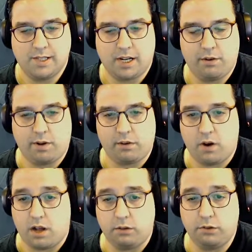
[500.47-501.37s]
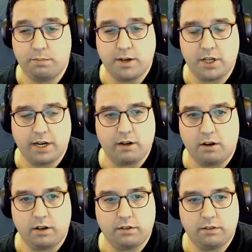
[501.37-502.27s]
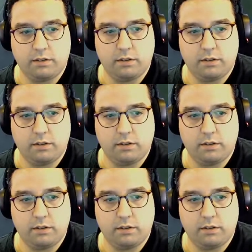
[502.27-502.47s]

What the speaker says: I'd rather not lose my Giant Ox.